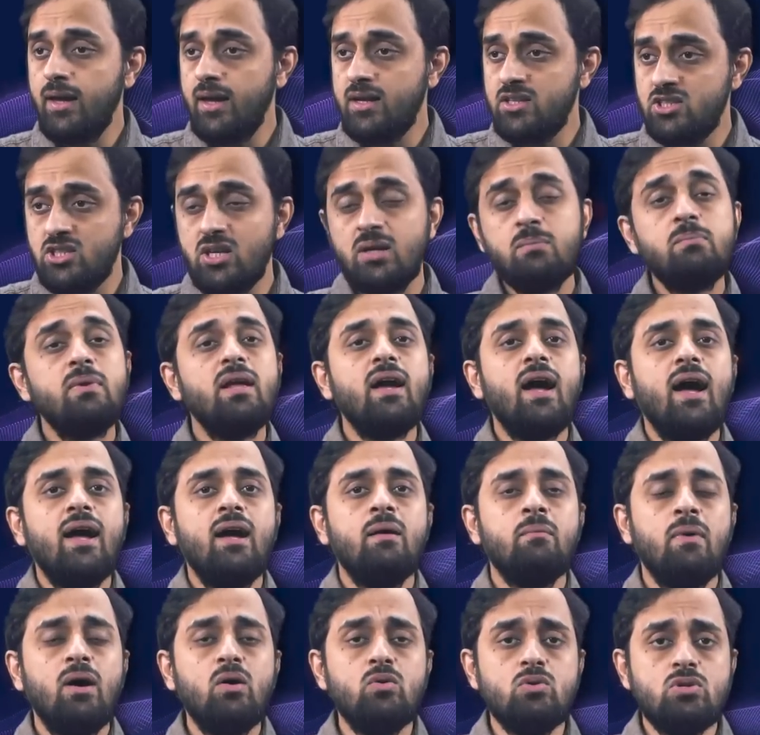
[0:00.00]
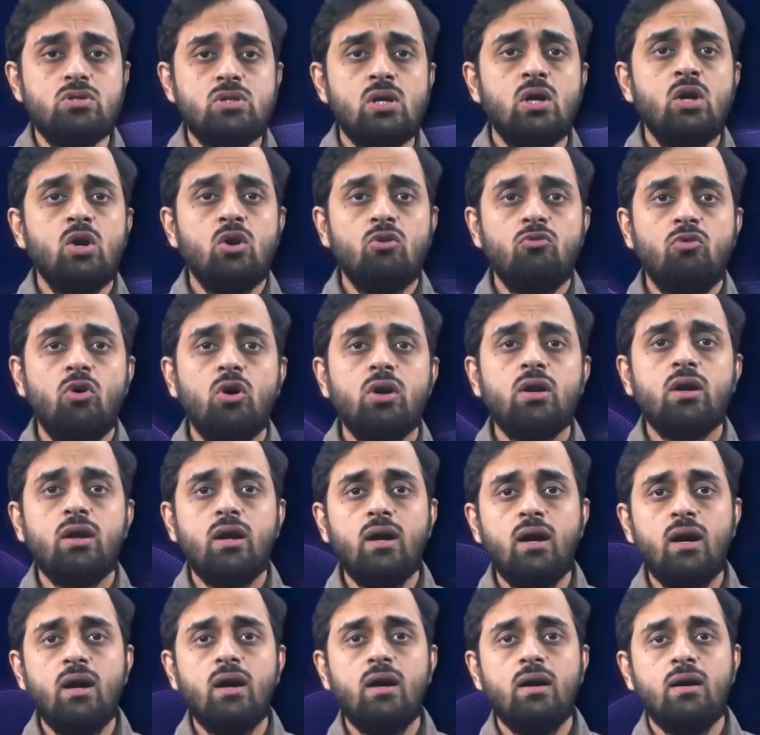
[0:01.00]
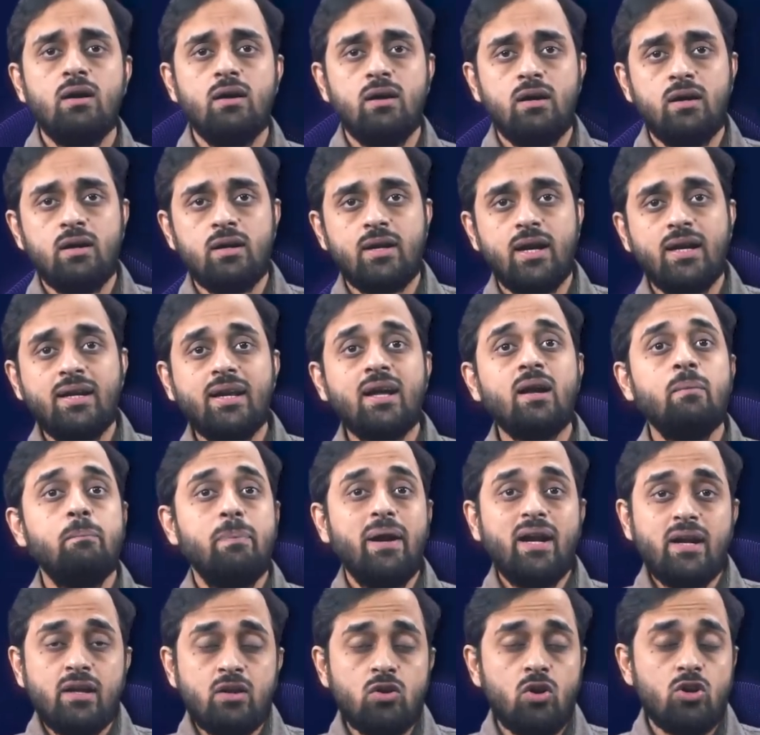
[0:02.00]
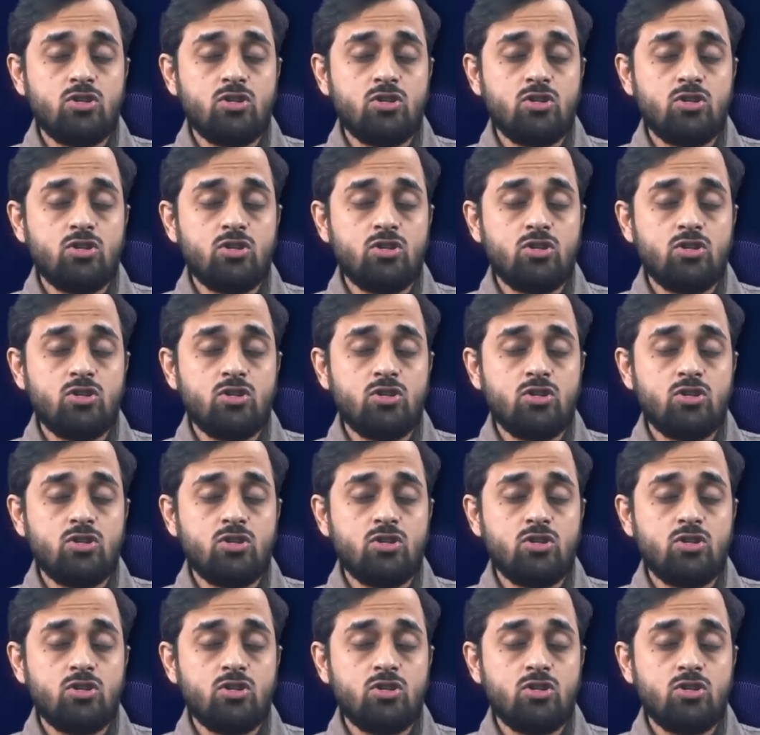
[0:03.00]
extremely high amounts for uh, uh, getting a bed in